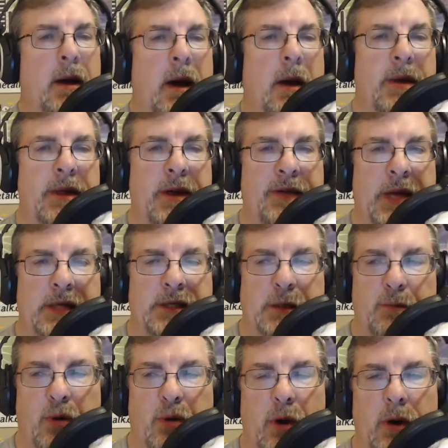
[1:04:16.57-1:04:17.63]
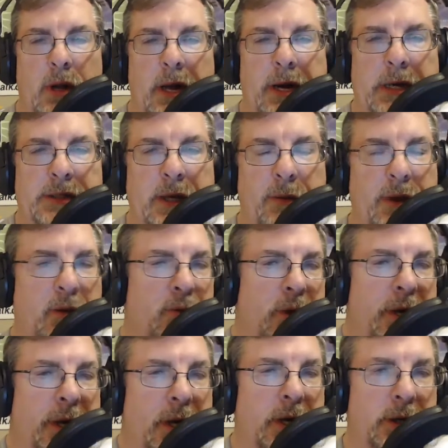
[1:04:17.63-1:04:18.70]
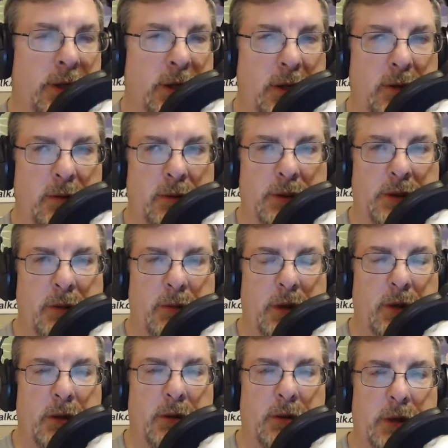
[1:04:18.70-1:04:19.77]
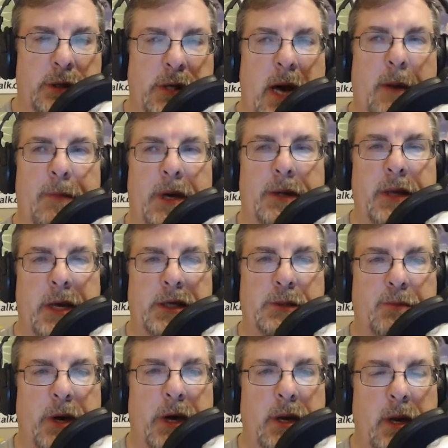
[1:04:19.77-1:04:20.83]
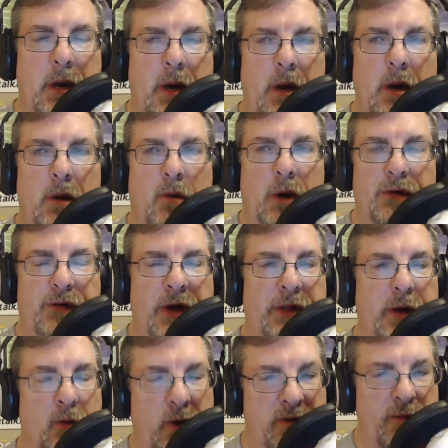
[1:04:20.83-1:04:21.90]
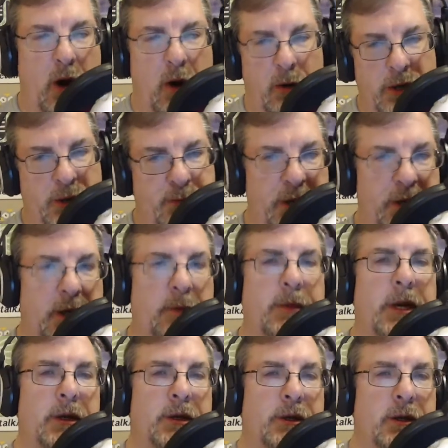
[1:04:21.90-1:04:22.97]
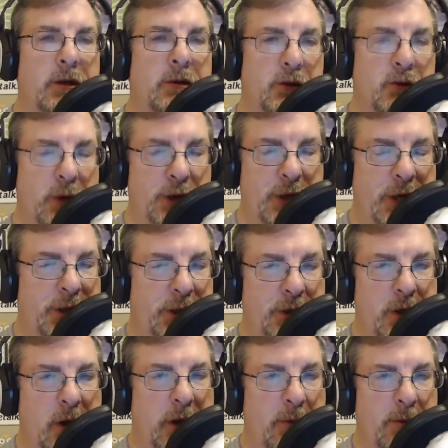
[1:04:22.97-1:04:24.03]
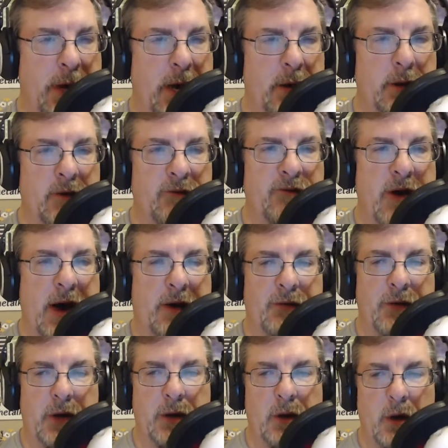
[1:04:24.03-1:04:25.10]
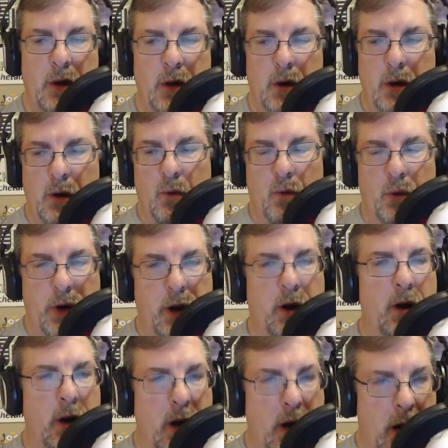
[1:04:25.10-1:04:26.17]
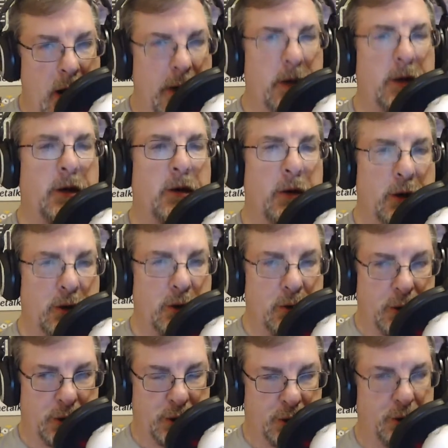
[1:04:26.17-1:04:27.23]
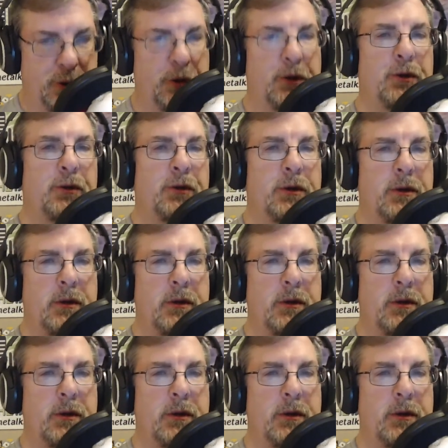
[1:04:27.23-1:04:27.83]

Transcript: I think that's important. Like I said, we don't really get into some of the topic things, but one thing that we've always been committed to is what Jesse's talking about. The fact that we are not going to exclude